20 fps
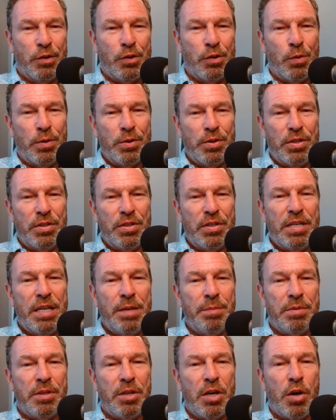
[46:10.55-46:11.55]
So it just
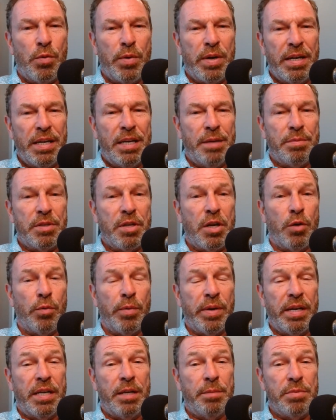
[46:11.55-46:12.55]
keeps going, keeps
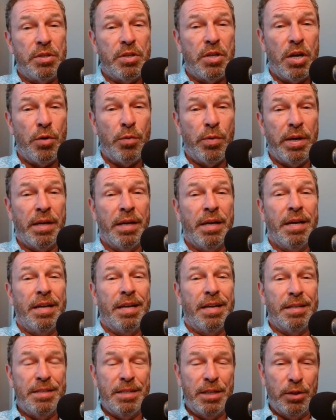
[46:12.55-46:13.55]
going, keeps going
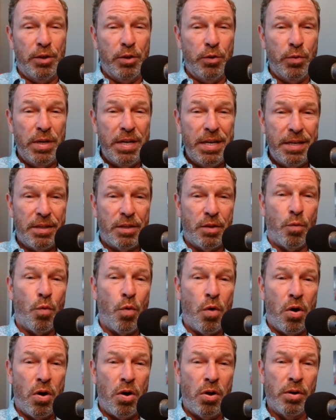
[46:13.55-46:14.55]
until you hit the
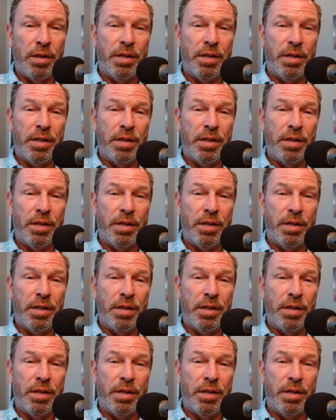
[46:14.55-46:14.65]
wall,